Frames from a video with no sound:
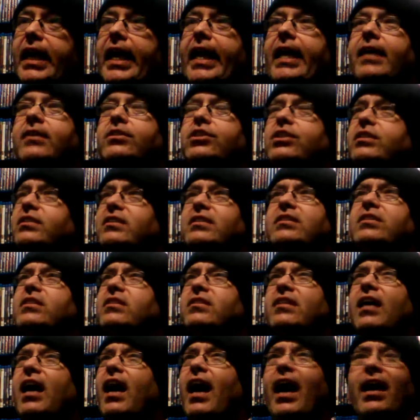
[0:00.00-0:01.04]
And she's
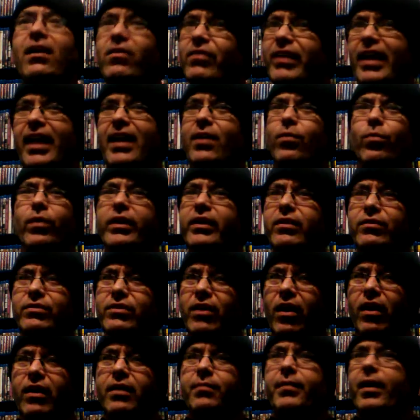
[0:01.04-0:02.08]
just, I don't get it. What are you
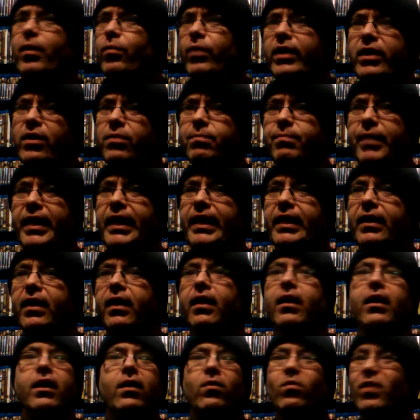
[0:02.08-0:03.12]
talking about? What do you mean?
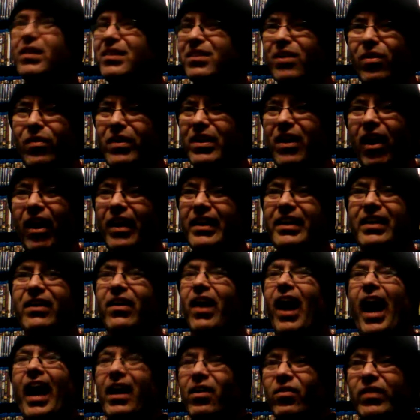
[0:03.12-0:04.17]
What's going on
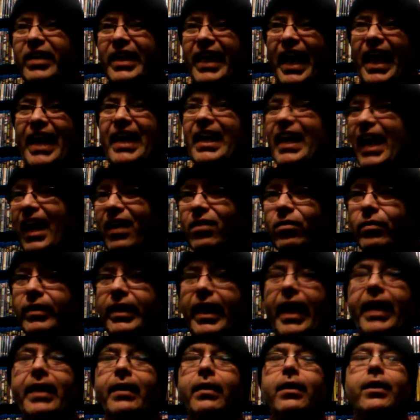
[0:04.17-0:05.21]
here? I don't get it. I don't
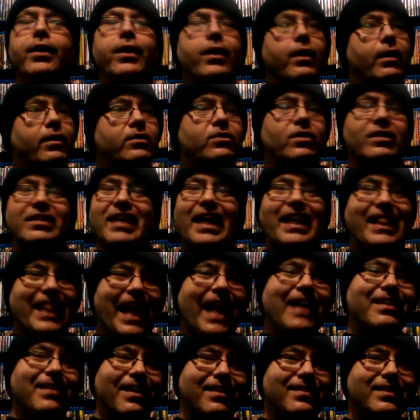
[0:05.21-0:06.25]
get it. So it's like,
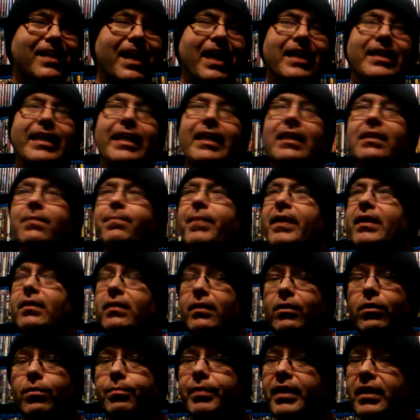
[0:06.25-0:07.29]
that does kind of get to be a
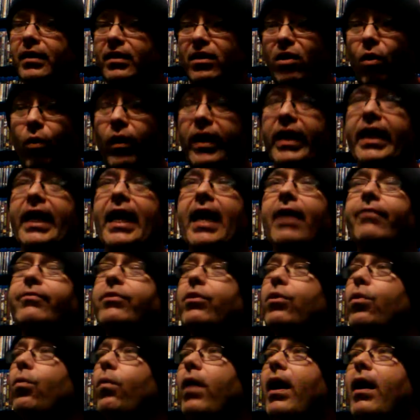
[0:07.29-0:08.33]
little bit annoying
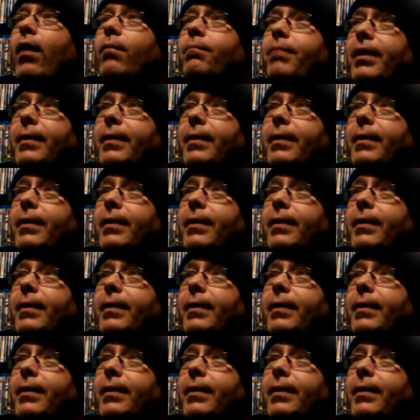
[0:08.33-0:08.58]
after a while.